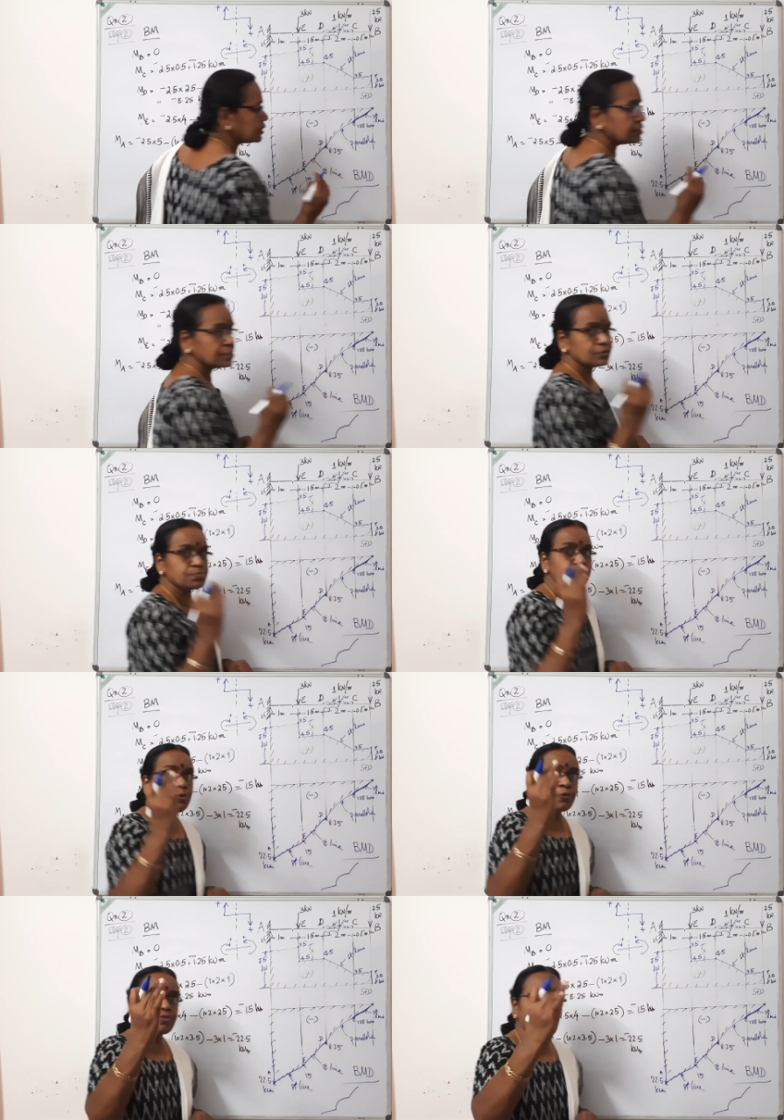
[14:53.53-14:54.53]
That is a
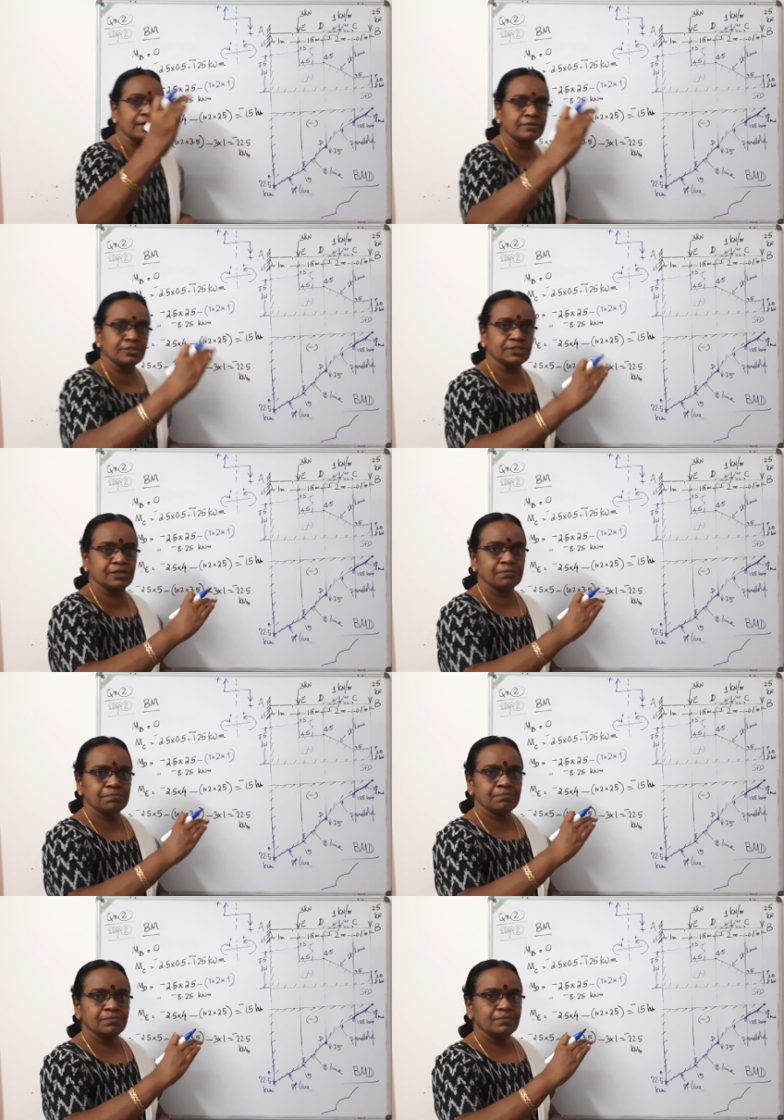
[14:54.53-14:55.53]
smooth transition.
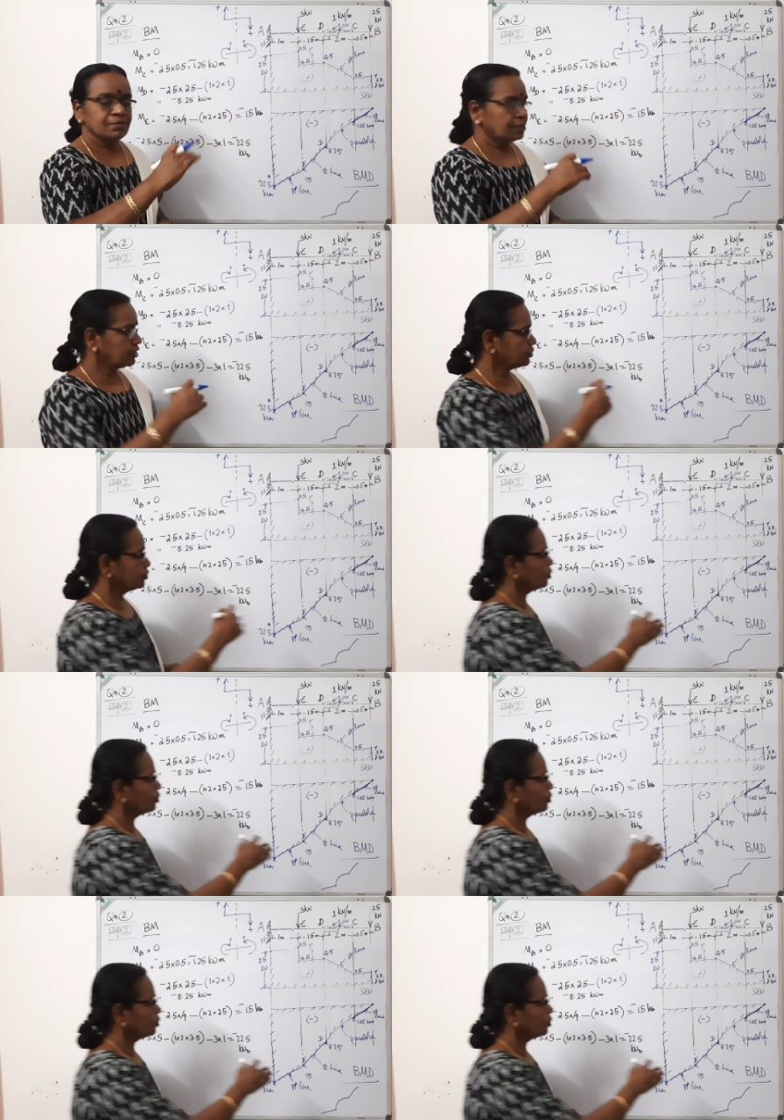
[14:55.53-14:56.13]
It should